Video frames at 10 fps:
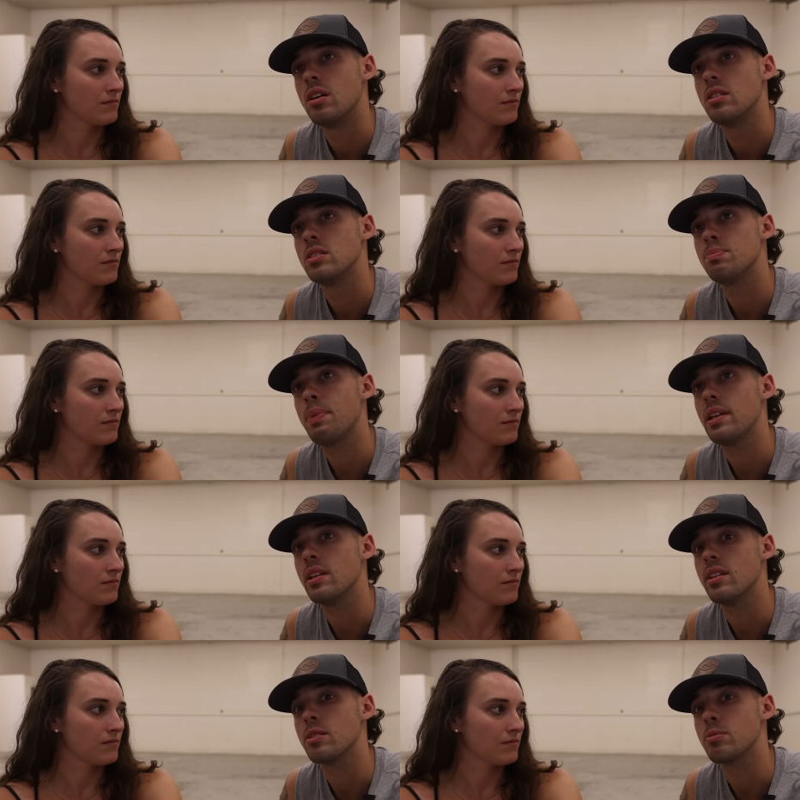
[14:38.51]

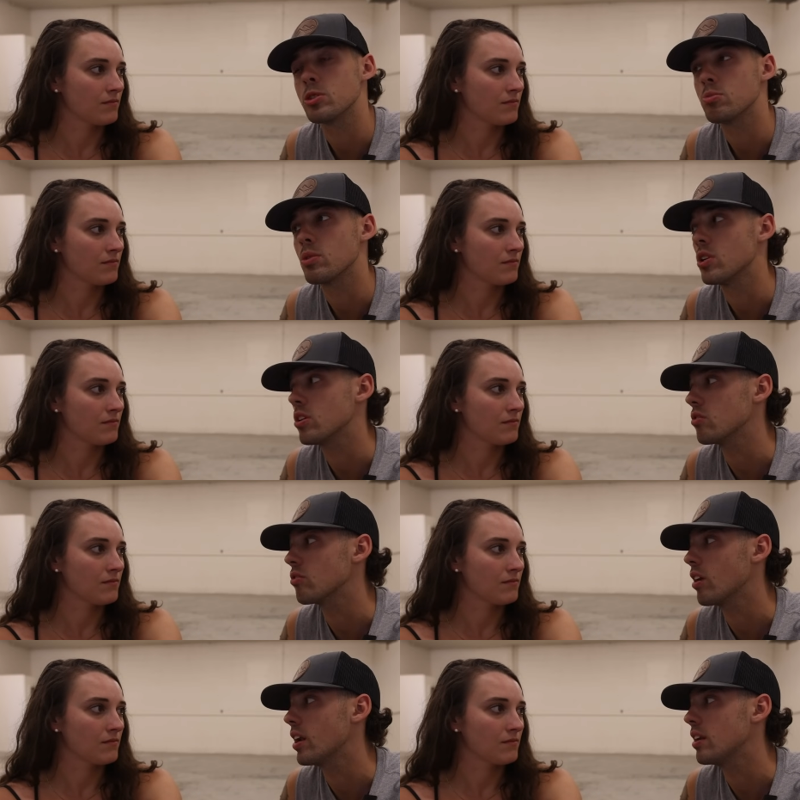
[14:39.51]
Speaker 1: spending this much money on
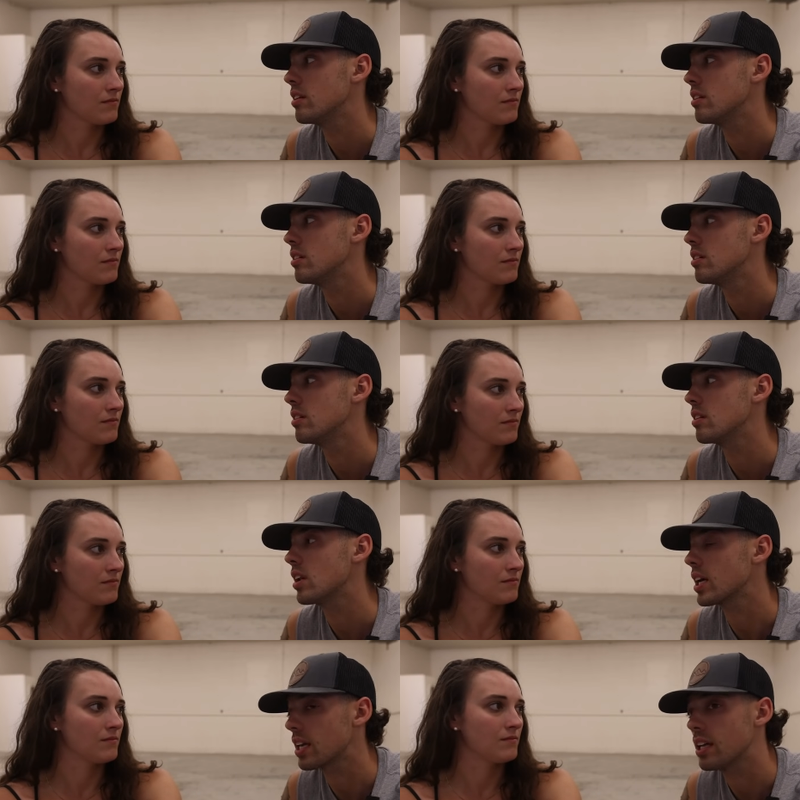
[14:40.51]
rent.
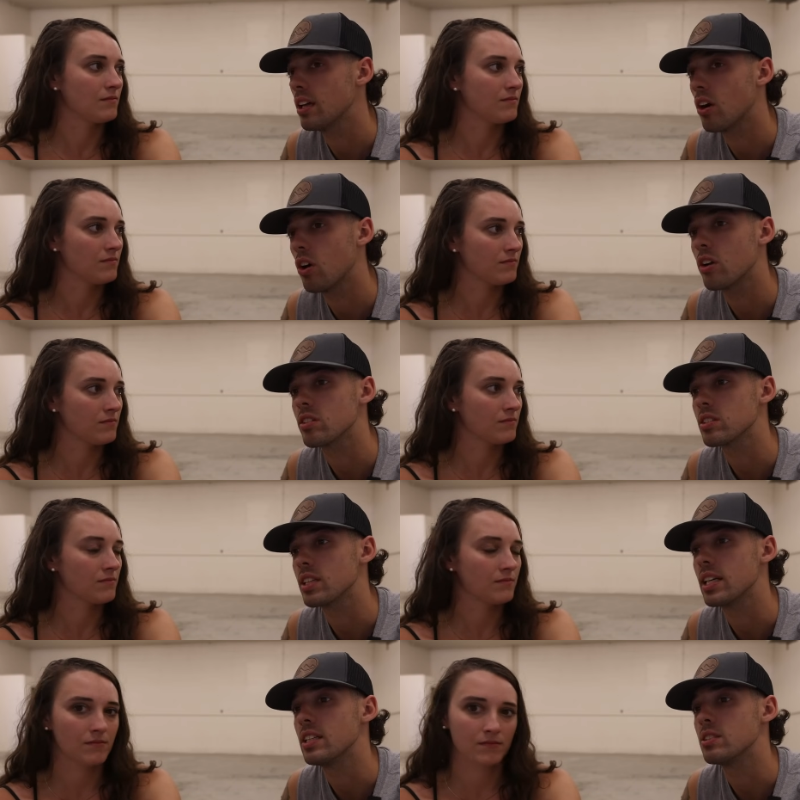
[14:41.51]
Like mm. it
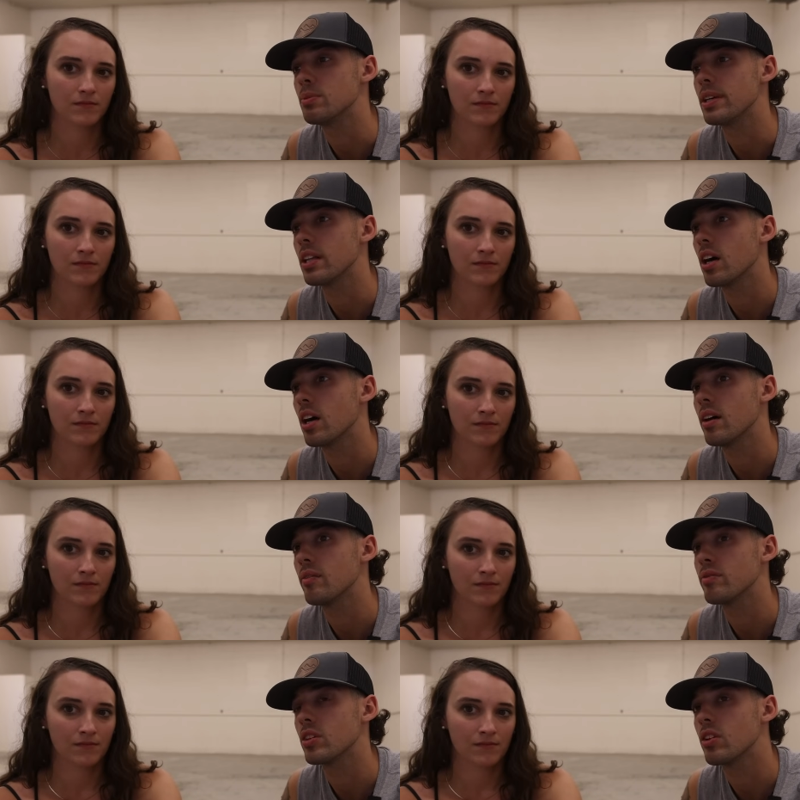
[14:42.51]
honestly eats me
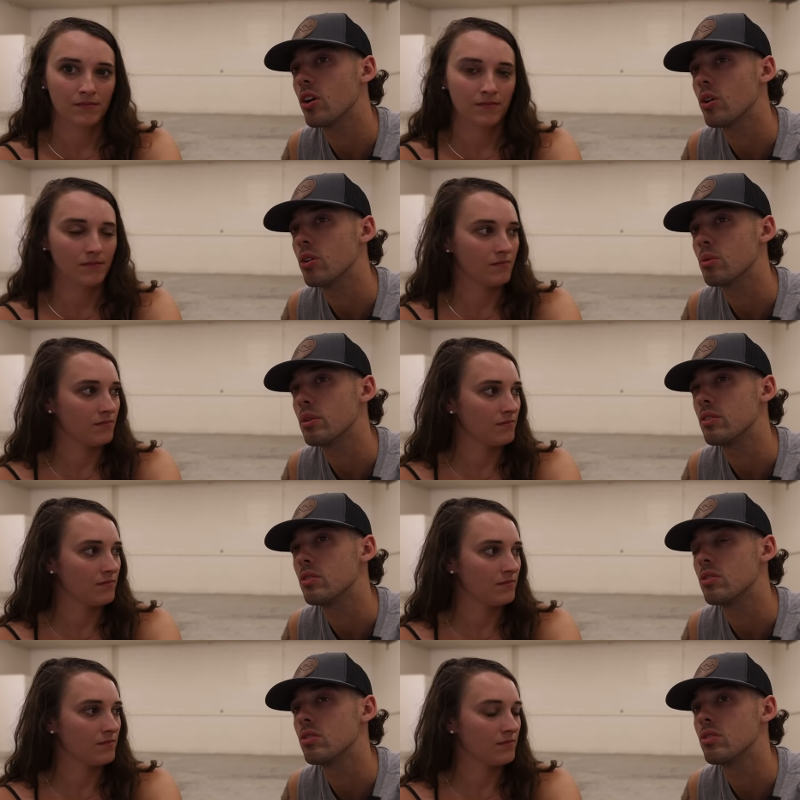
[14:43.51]
alive to know that we
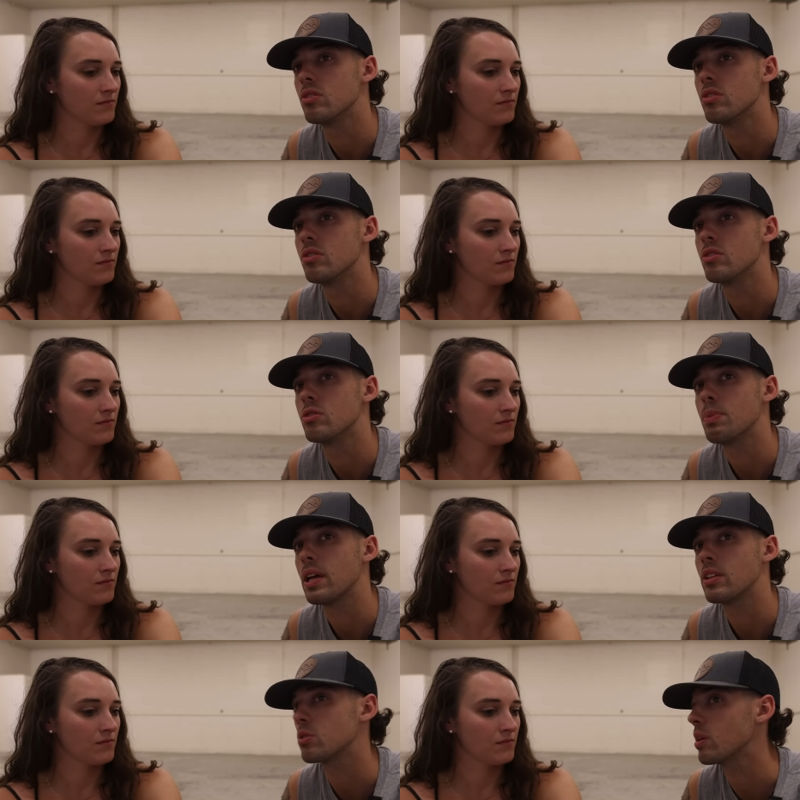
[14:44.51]

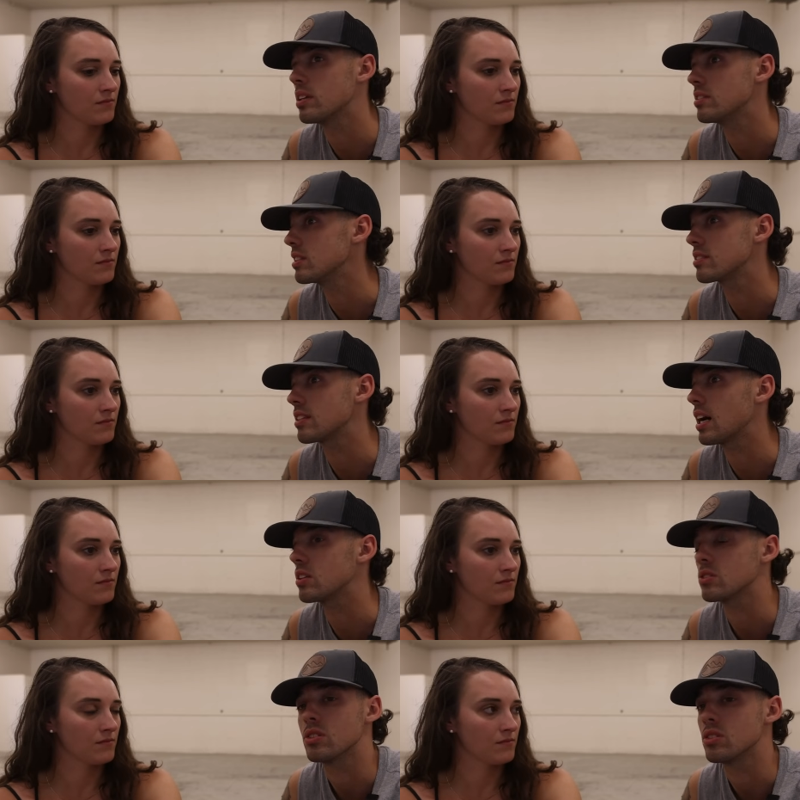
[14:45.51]
spent twenty six
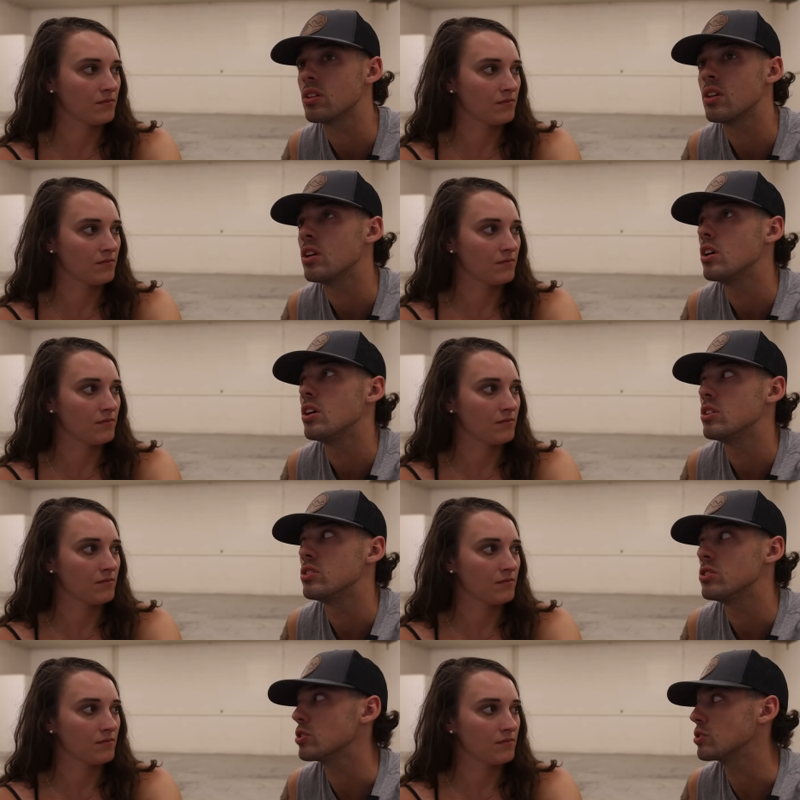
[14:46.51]
thousand
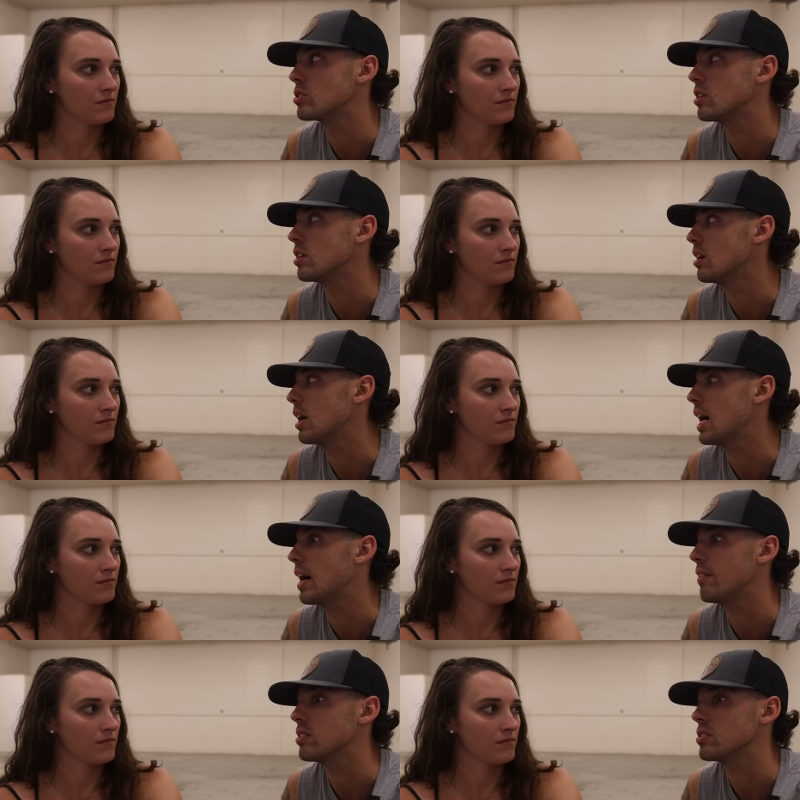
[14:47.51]
just to
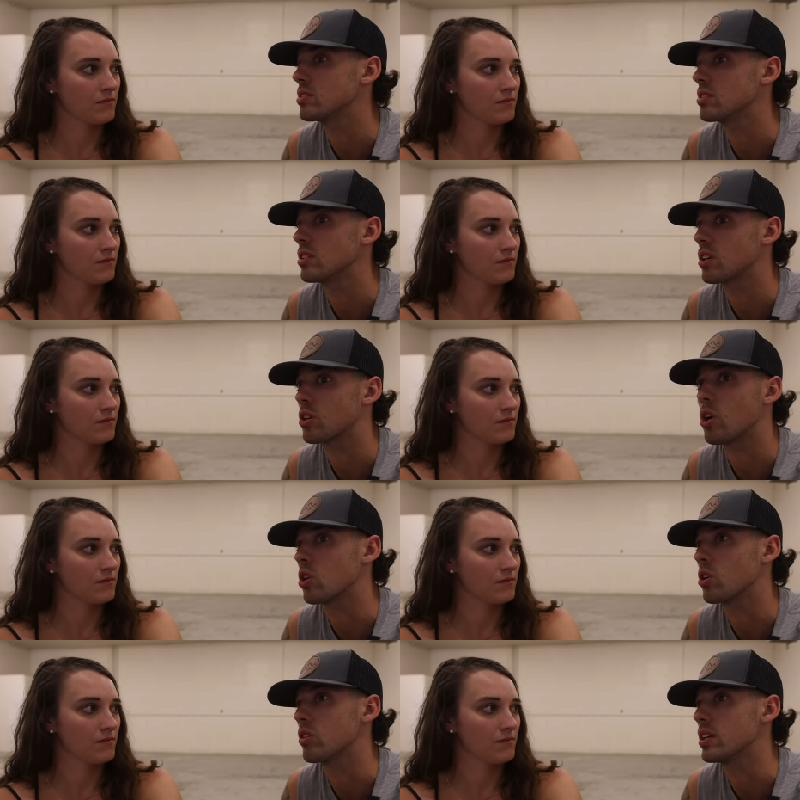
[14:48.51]
have a, a
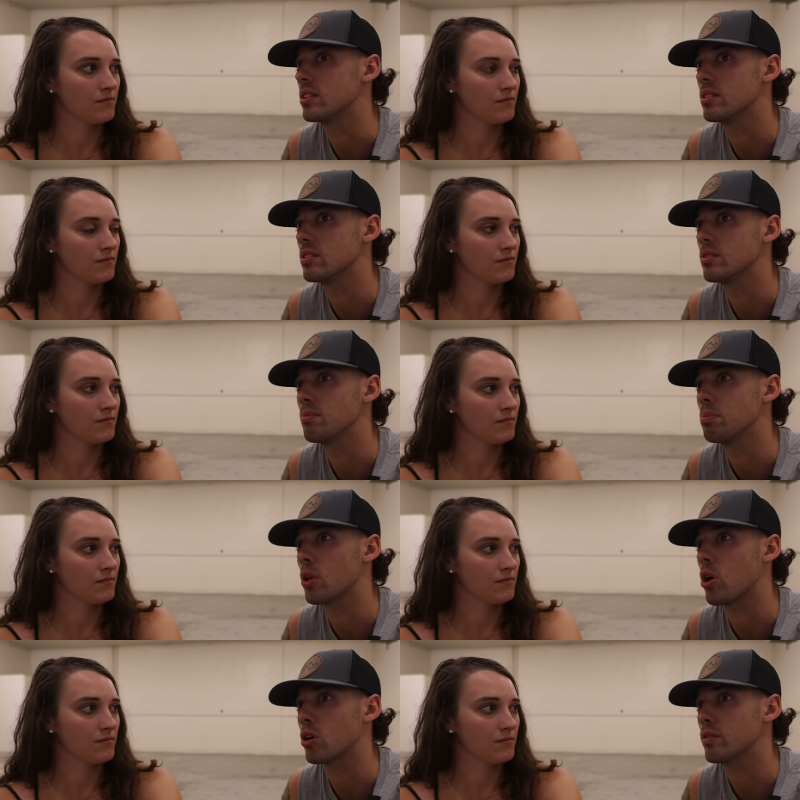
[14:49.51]
concrete
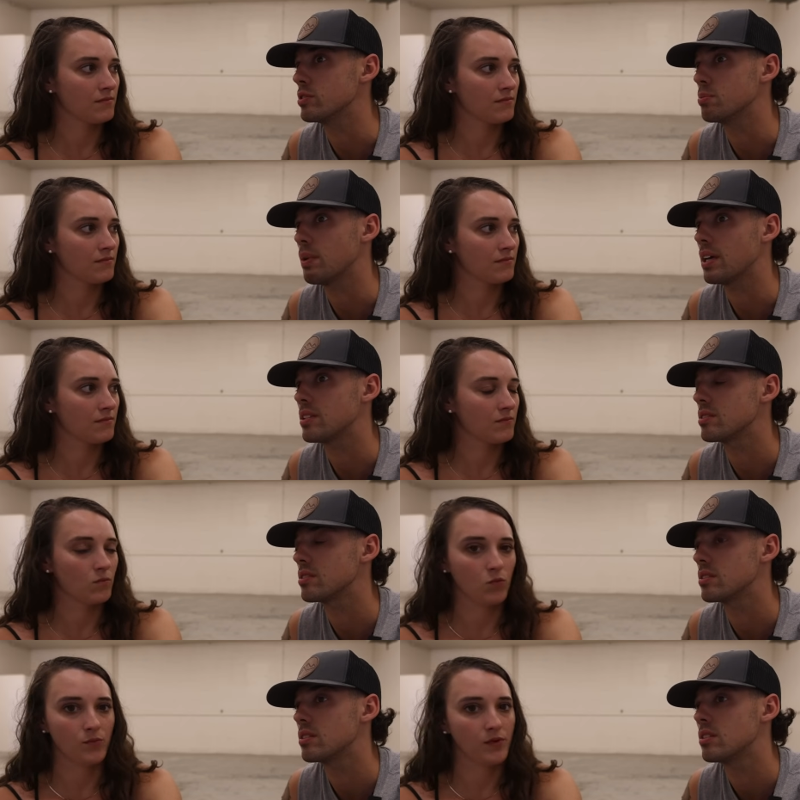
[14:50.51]
block of
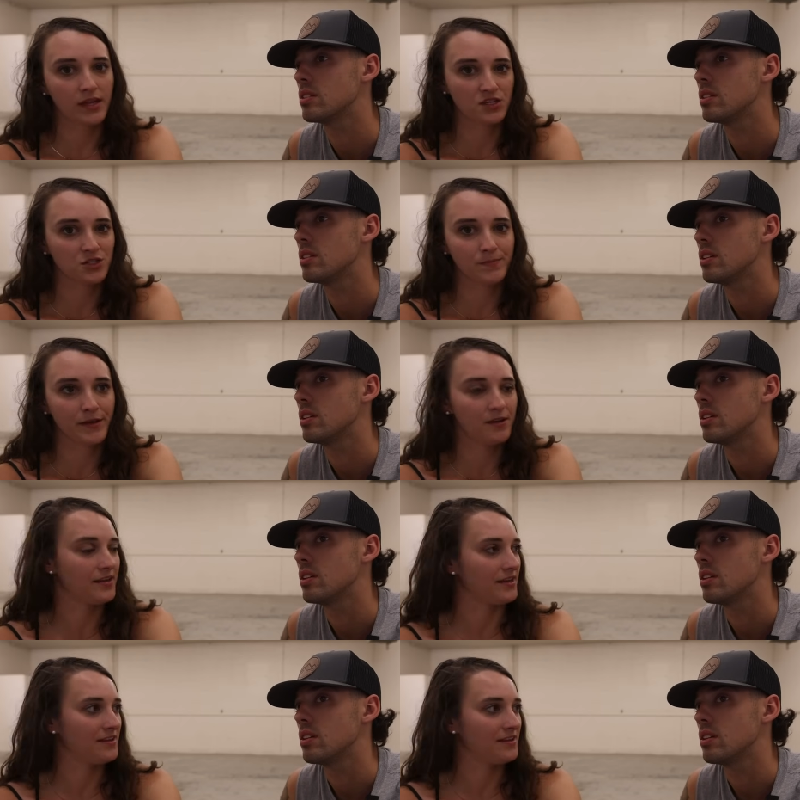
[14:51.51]
space
Speaker 2: when we can just build it.